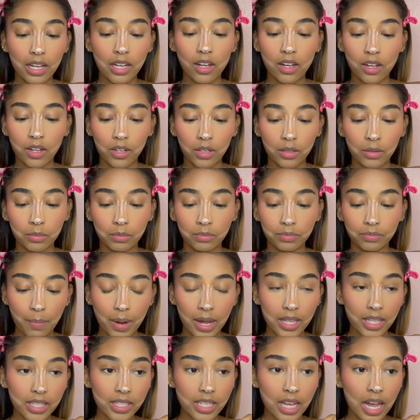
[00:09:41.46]

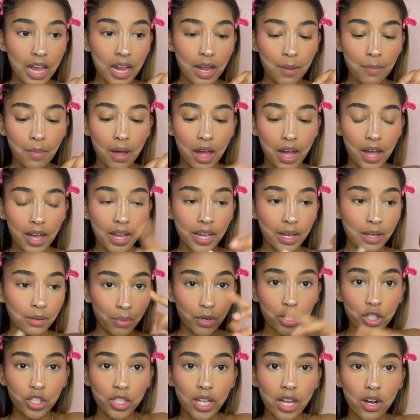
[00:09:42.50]
by the time I
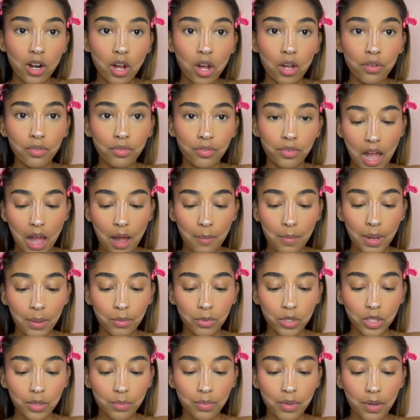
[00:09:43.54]
brush that off, I'm
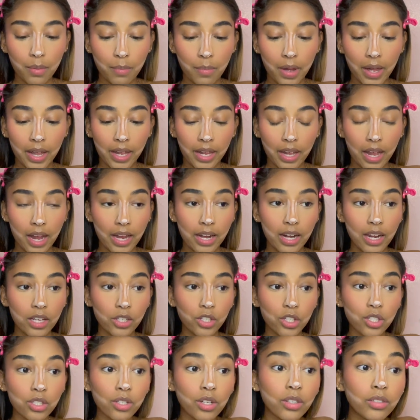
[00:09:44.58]
able to put my
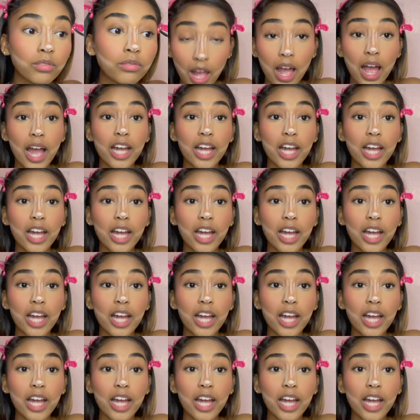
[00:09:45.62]
eyelashes on.